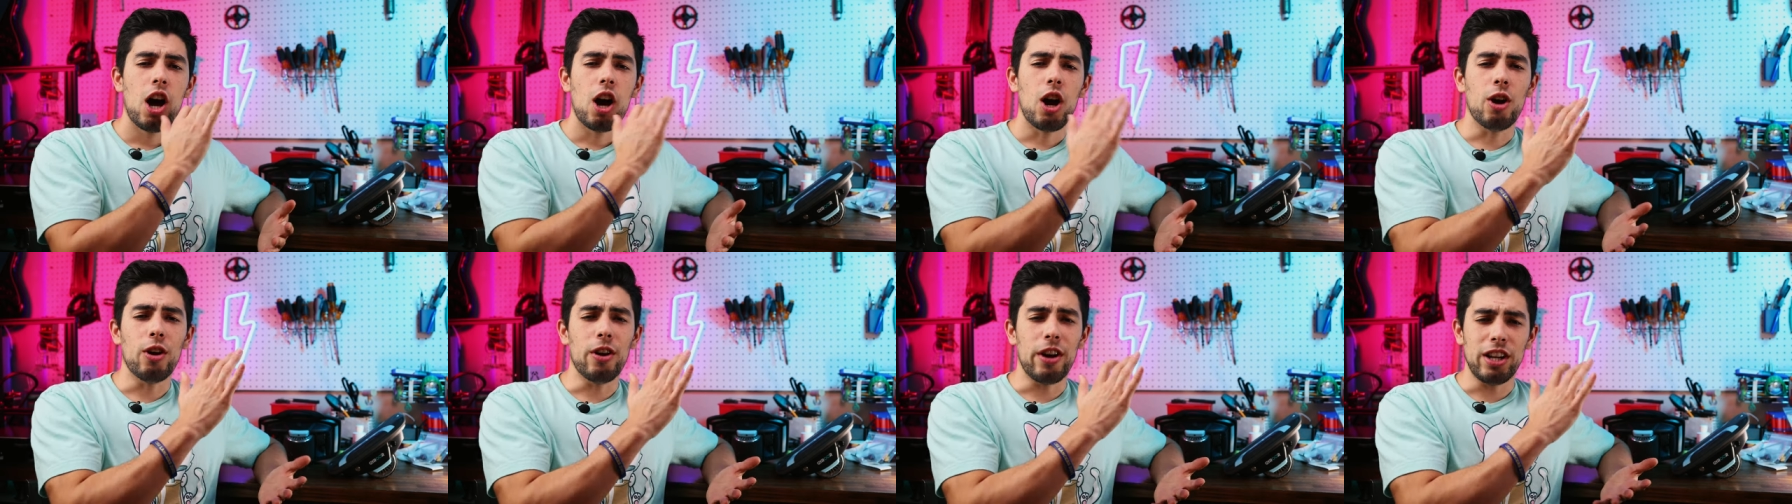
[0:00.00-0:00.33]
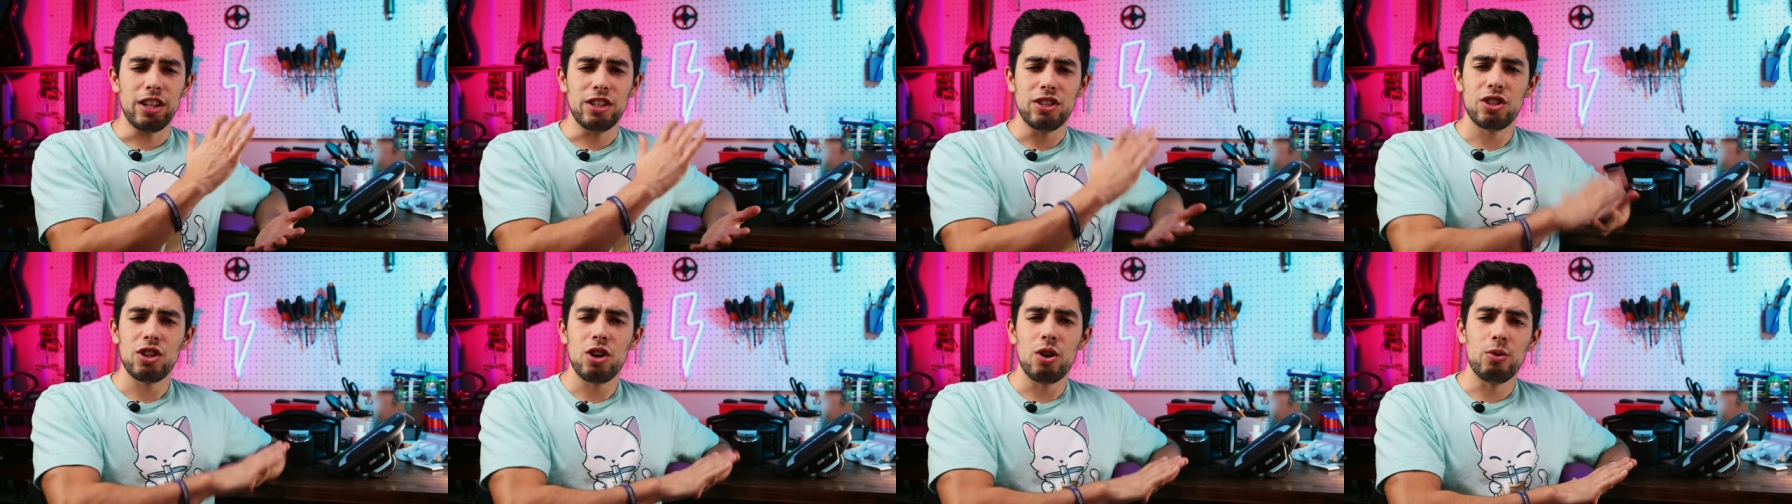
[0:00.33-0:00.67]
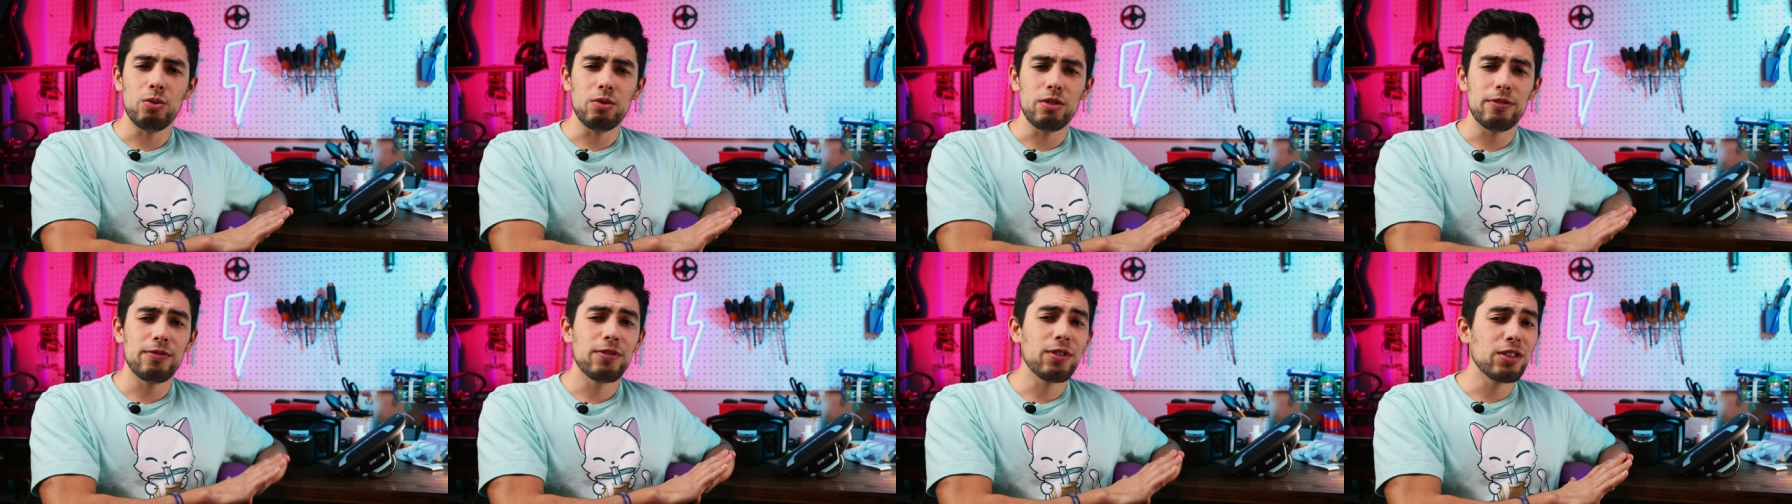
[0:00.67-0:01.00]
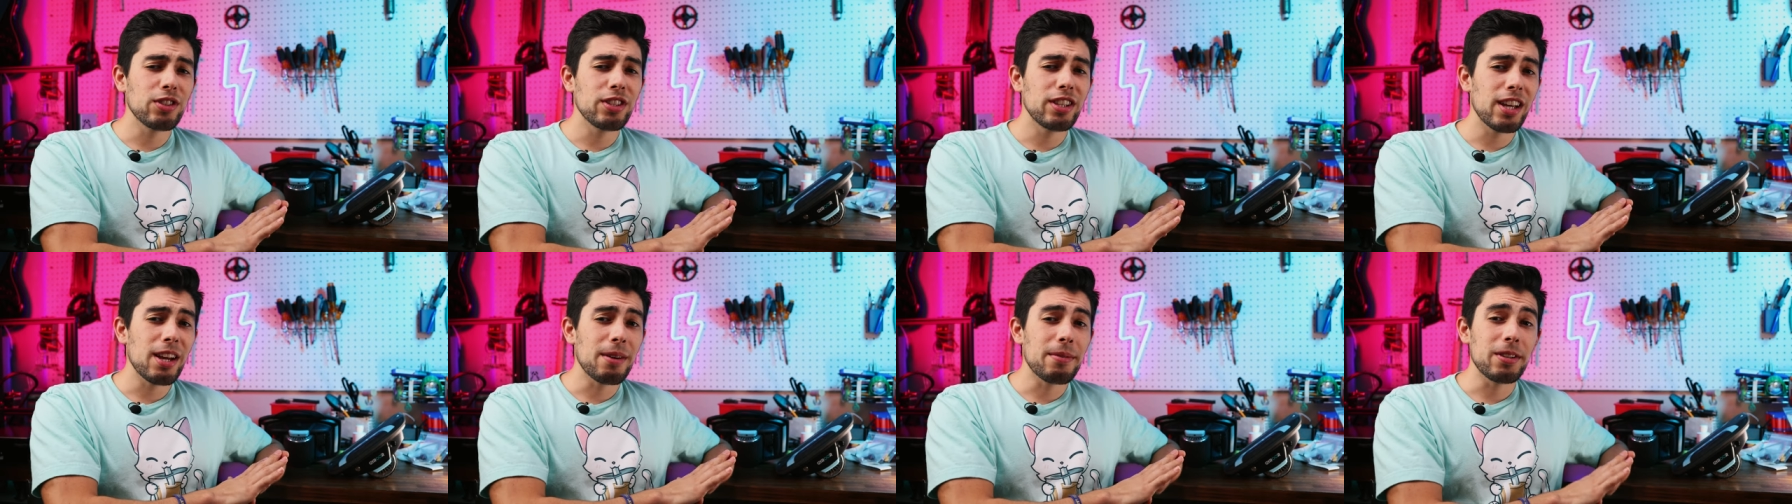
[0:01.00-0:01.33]
All right, so the
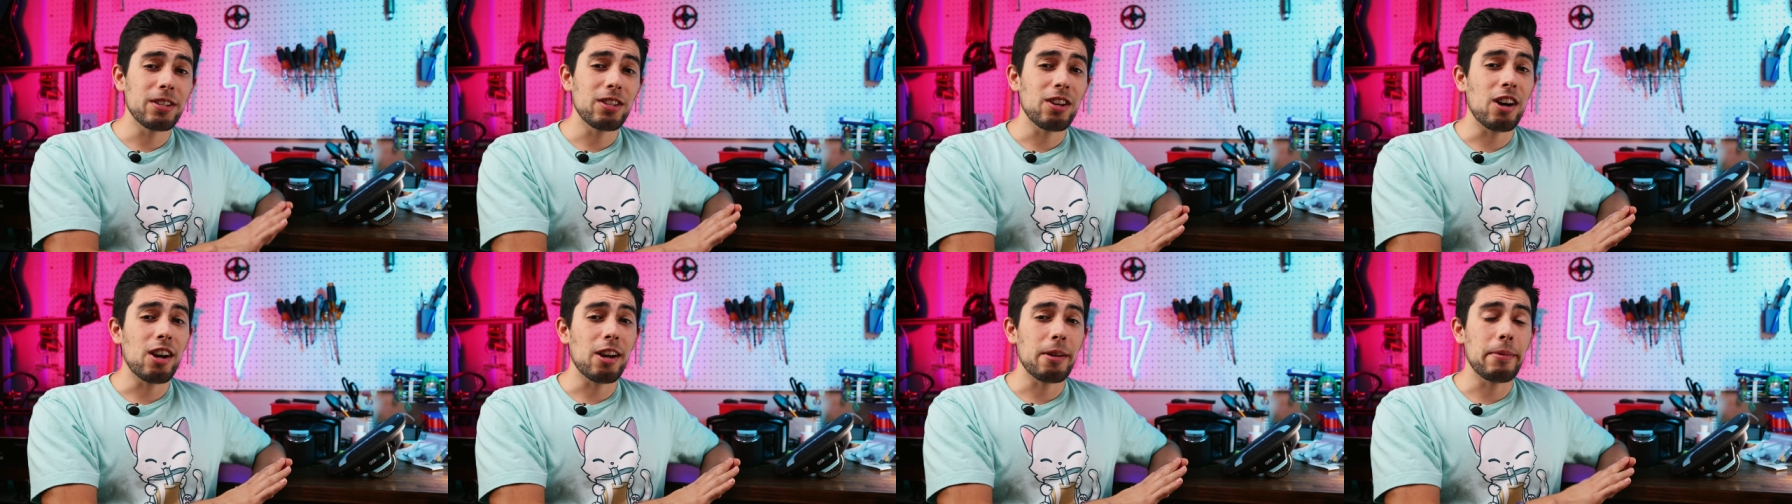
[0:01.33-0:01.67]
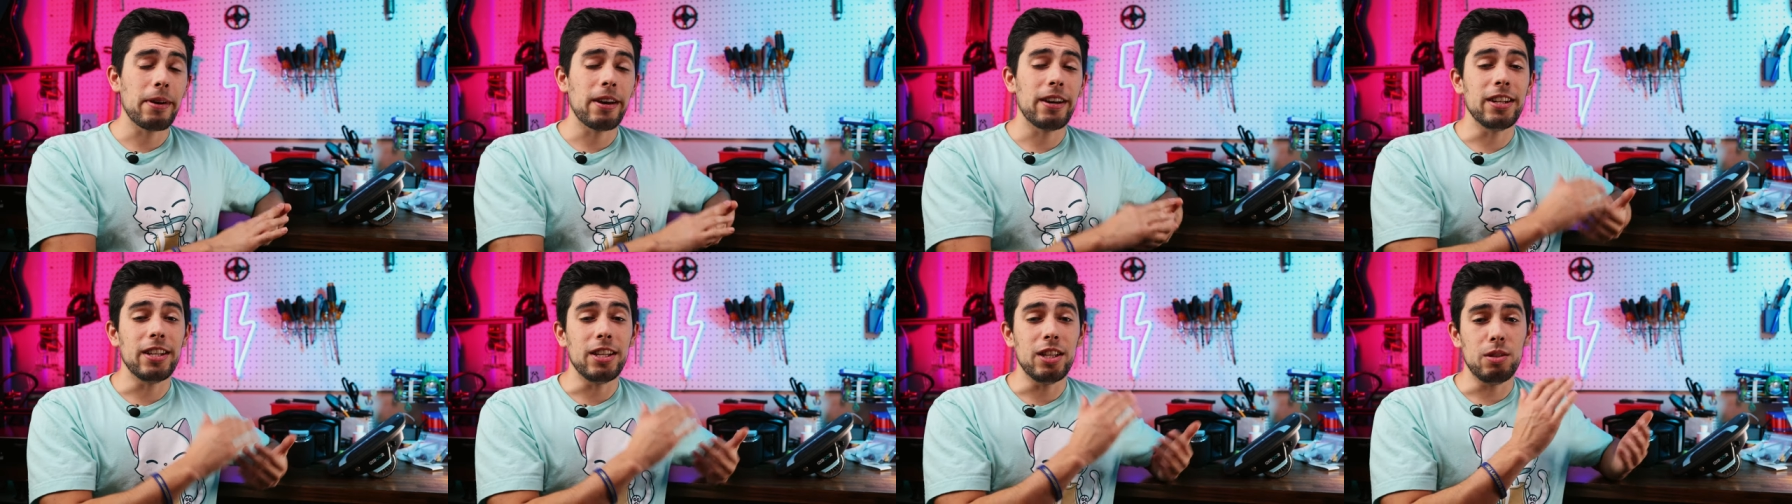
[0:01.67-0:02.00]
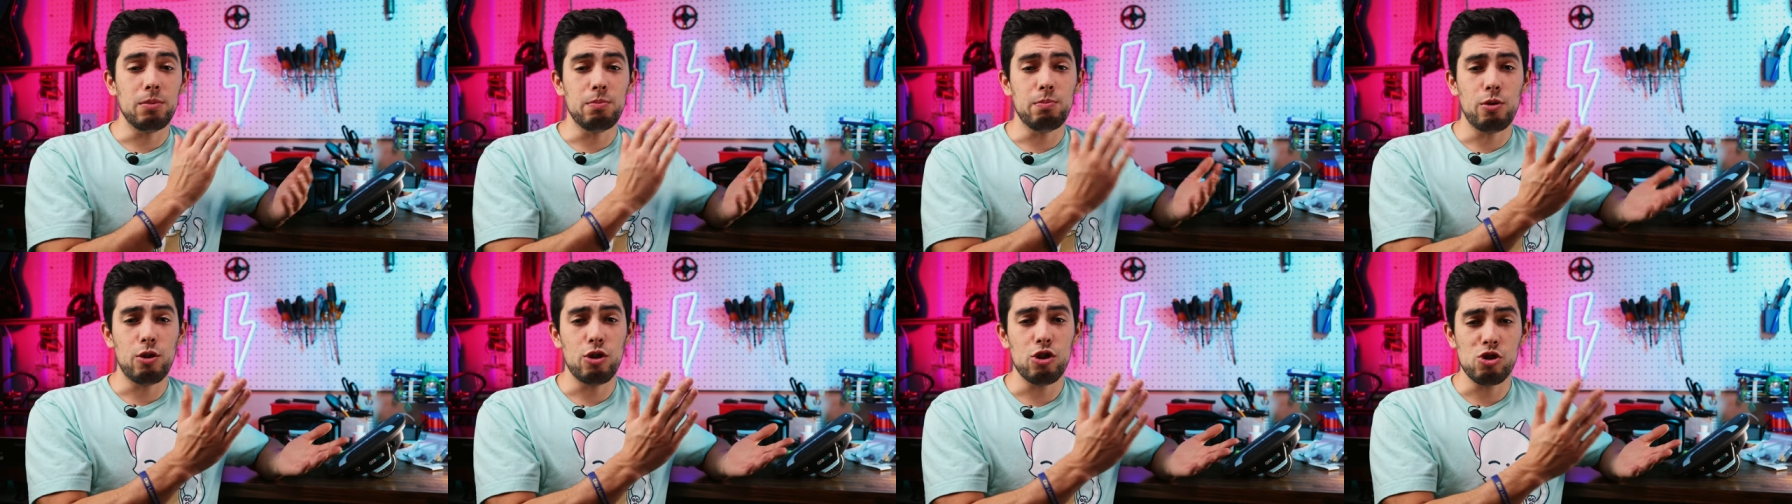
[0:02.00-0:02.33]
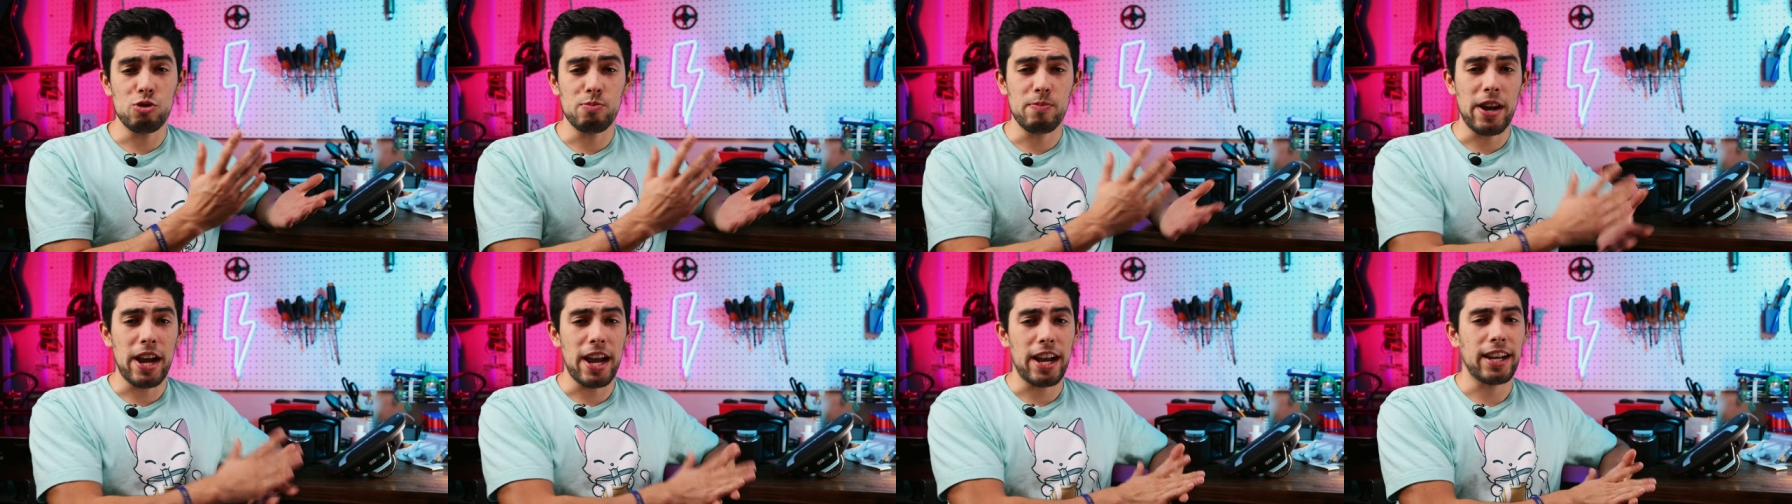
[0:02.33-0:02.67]
first thing I want to talk about is
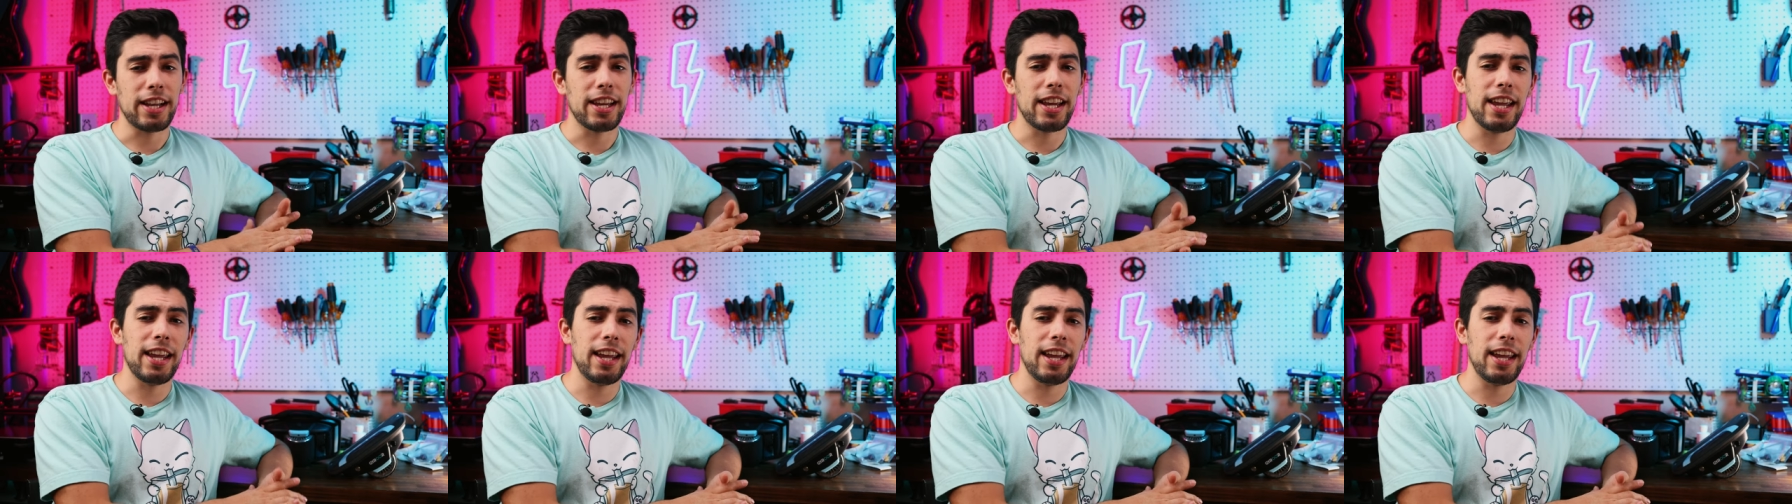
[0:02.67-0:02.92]
pushback.